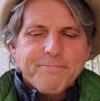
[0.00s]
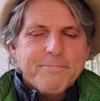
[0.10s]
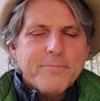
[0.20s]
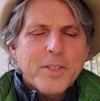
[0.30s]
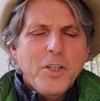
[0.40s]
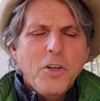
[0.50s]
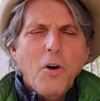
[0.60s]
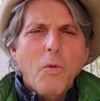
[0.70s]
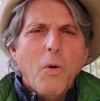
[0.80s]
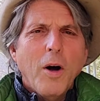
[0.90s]
You
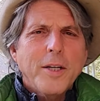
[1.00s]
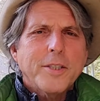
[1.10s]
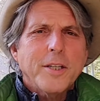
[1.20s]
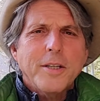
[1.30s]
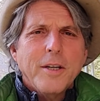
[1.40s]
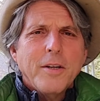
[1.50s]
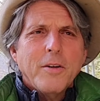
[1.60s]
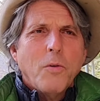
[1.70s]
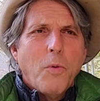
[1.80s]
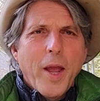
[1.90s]
don't want to
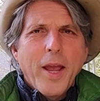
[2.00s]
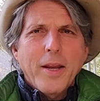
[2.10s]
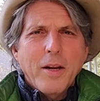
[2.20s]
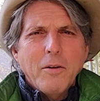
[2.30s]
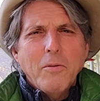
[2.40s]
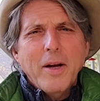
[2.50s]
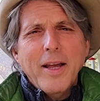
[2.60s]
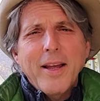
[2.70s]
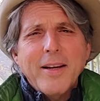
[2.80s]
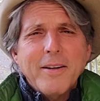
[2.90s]
wait.
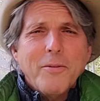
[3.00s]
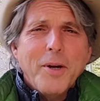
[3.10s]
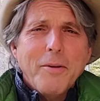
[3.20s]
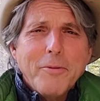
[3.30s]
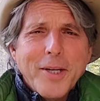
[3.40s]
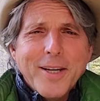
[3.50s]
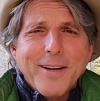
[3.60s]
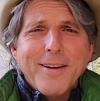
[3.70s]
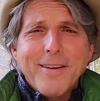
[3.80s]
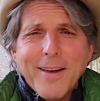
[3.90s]
When are we going
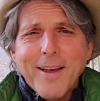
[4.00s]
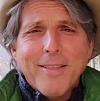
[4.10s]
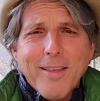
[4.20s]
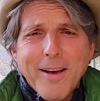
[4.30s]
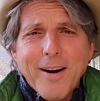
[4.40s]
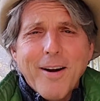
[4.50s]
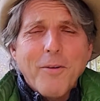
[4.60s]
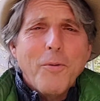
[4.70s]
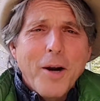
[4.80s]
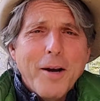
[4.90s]
to get there?
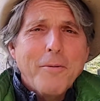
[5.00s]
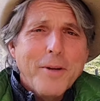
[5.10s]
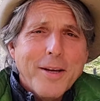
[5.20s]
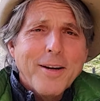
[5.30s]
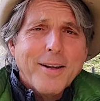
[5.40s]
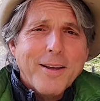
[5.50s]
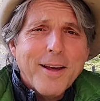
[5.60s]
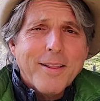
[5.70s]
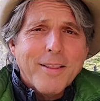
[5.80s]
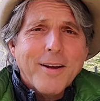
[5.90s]
When are we going to
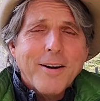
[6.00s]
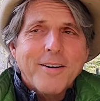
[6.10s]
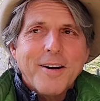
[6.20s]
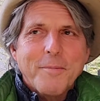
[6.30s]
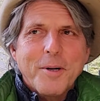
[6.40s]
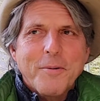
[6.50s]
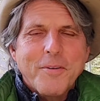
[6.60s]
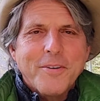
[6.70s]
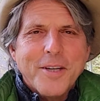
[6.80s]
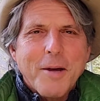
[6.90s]
get there? How
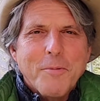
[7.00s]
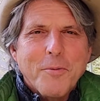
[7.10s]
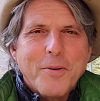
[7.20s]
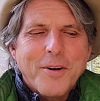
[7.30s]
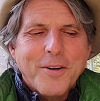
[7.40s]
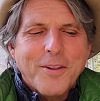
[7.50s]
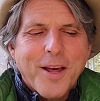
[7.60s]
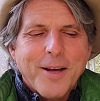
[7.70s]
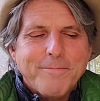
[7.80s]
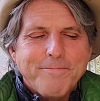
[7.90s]
many times have we heard
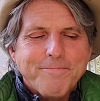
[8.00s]
that?